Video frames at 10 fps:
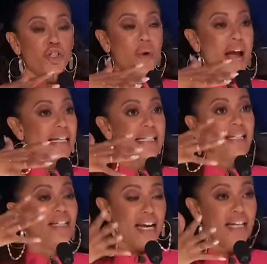you
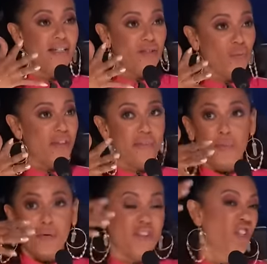entertained us with
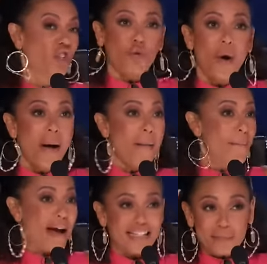probably the two
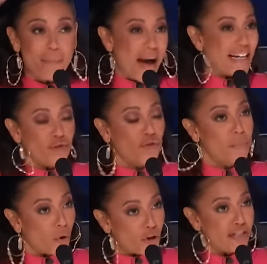best
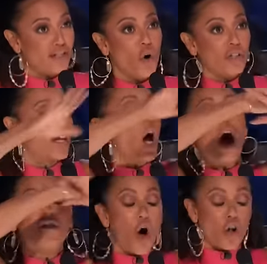Backstreet Boys songs
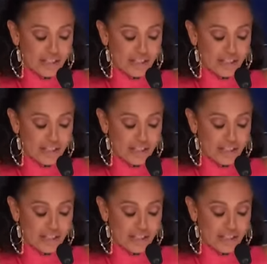of all